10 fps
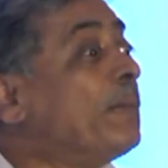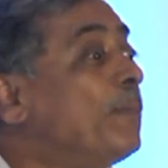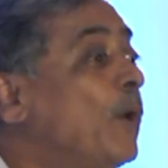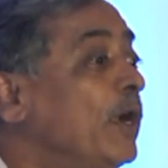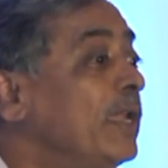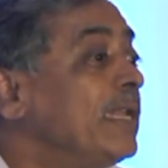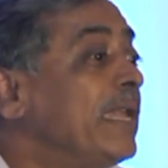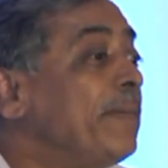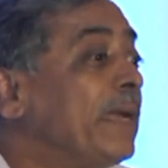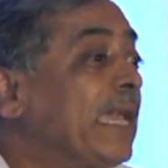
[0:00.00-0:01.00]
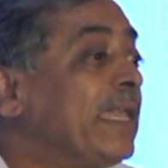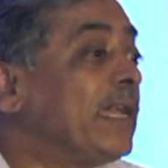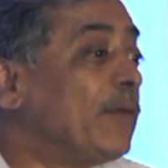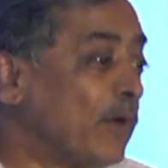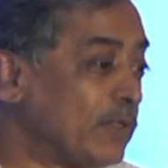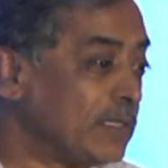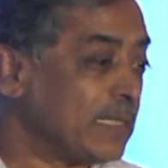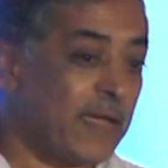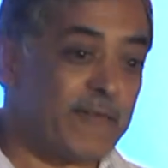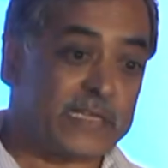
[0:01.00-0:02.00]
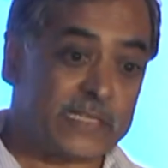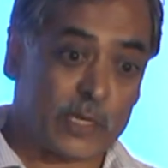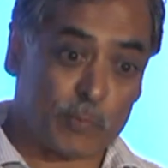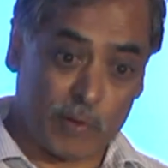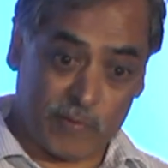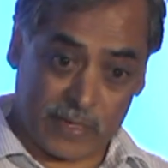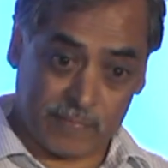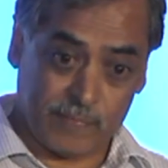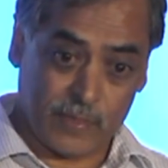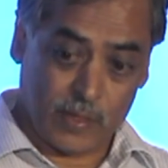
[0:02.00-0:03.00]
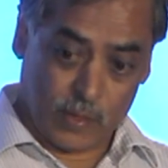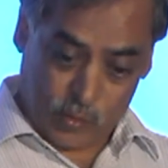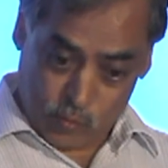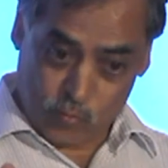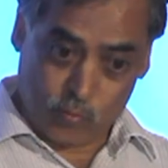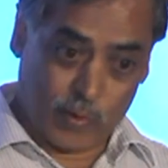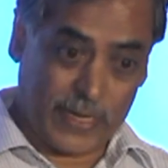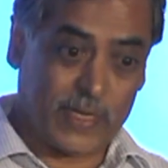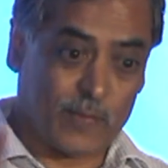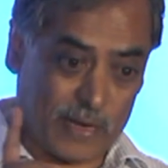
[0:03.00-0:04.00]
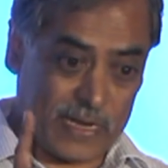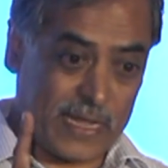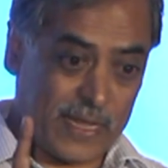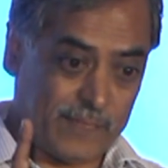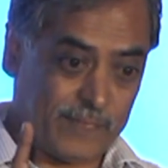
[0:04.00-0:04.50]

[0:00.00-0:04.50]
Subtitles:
Modern day mechanical watches have reserve power. You wind one day,